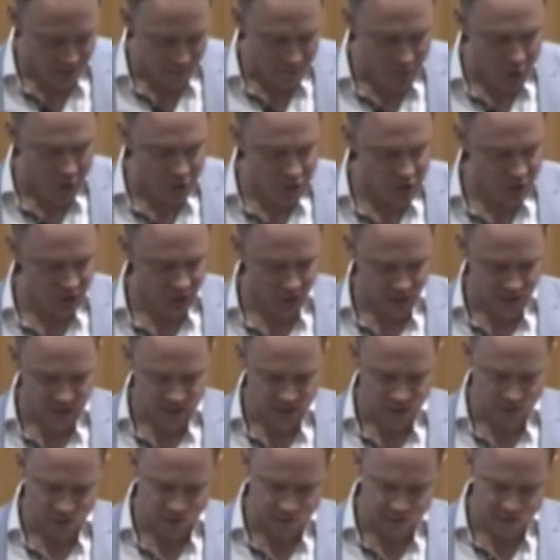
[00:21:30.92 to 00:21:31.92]
emerging
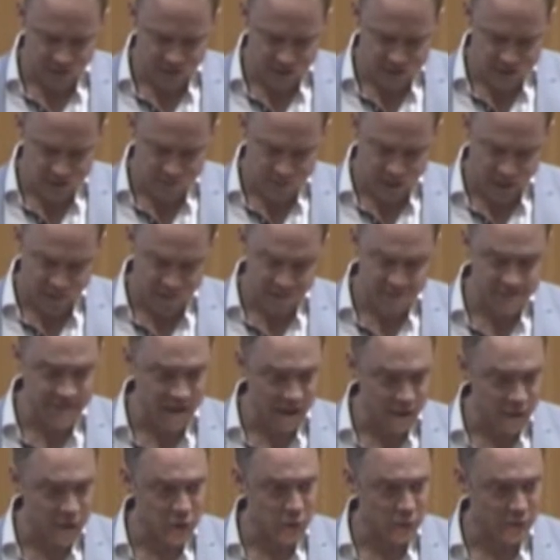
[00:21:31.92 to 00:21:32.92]
idea, I think, is about the
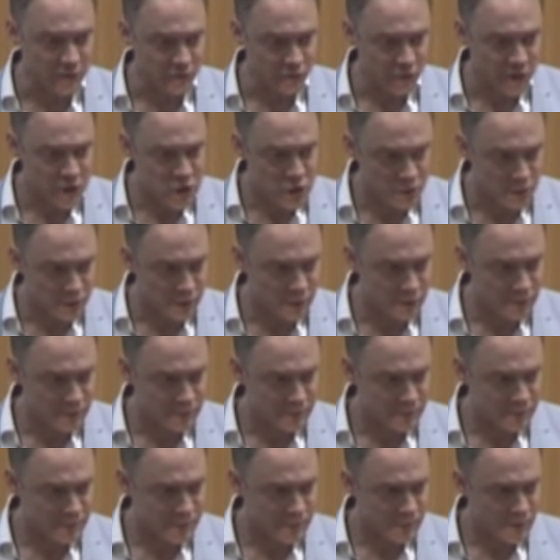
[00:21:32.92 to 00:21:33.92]
value of ritual.
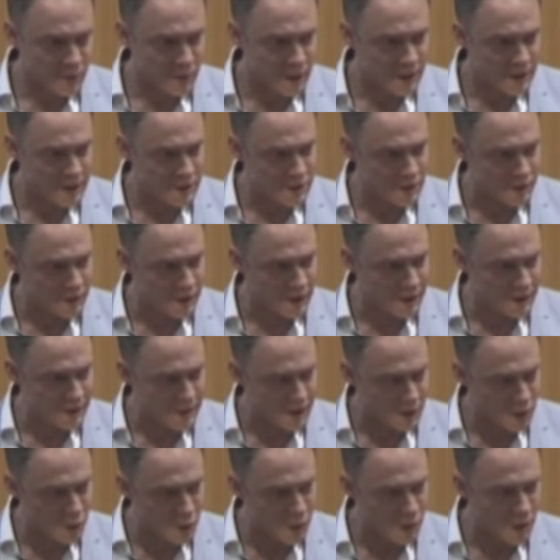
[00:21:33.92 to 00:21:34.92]
Right? So
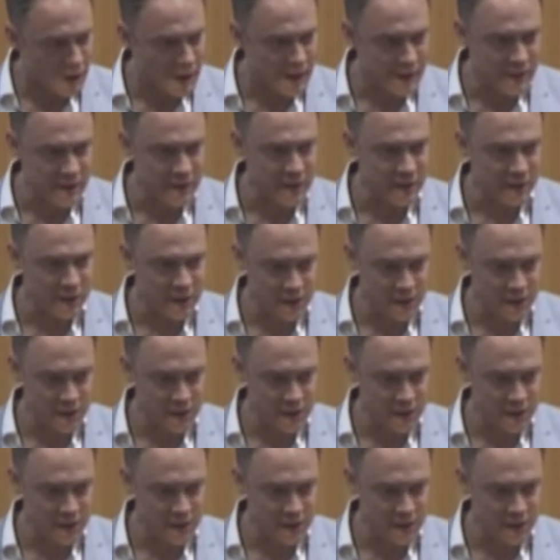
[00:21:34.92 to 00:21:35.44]
the core idea